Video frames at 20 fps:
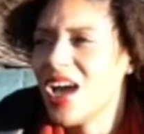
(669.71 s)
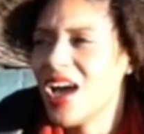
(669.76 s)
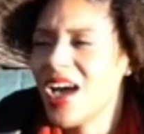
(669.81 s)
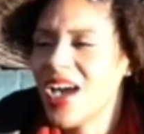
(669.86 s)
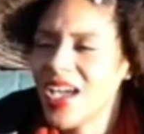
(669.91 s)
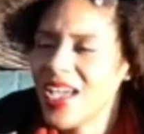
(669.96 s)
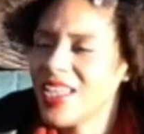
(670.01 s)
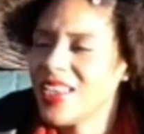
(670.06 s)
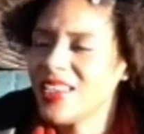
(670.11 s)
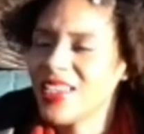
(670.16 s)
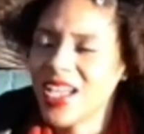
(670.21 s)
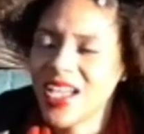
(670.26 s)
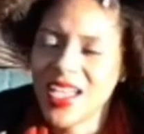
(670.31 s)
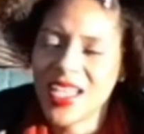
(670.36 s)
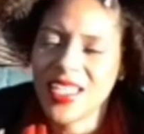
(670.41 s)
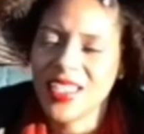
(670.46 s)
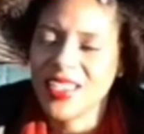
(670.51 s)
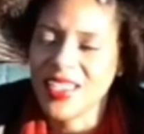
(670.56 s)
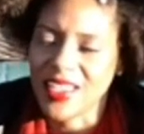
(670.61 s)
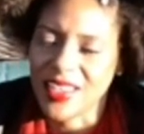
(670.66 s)

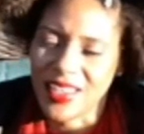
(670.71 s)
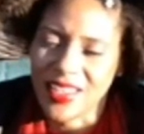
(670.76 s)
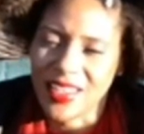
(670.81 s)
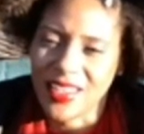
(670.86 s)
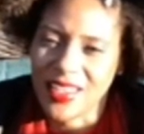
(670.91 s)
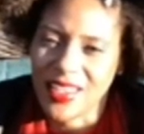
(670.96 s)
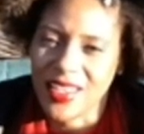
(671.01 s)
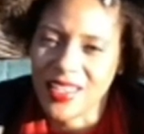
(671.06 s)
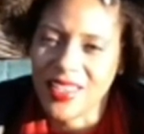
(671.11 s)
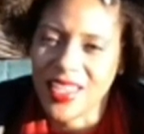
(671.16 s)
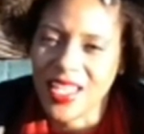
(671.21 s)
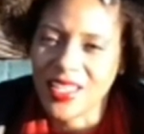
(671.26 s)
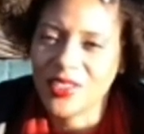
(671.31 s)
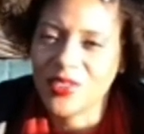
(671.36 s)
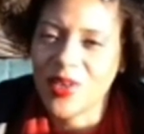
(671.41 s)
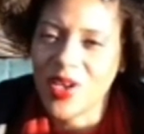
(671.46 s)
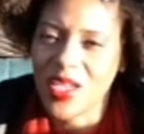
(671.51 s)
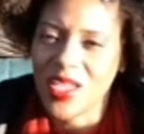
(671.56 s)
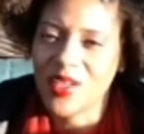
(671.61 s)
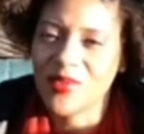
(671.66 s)
I get it, and that's
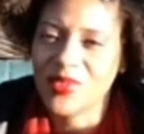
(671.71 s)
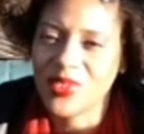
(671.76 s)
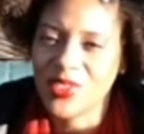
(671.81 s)
why I'm